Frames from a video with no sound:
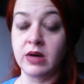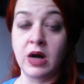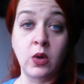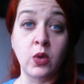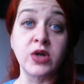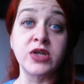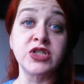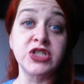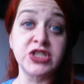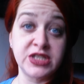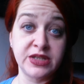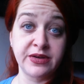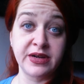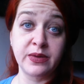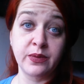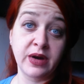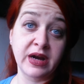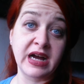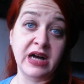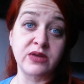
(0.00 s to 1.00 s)
Orange Theory
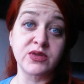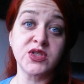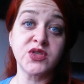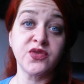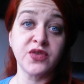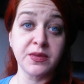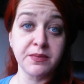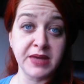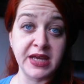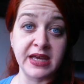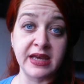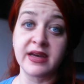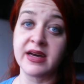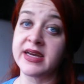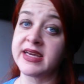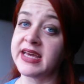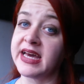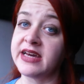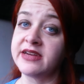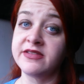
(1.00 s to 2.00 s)
workouts for me,
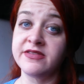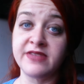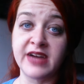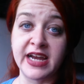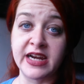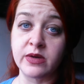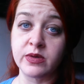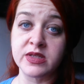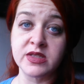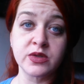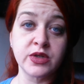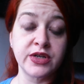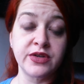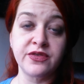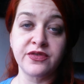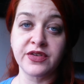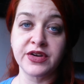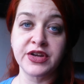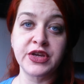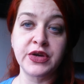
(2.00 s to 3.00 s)
again, find what's
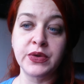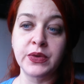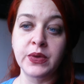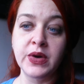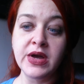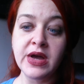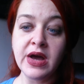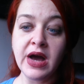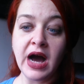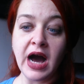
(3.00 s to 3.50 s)
good for you.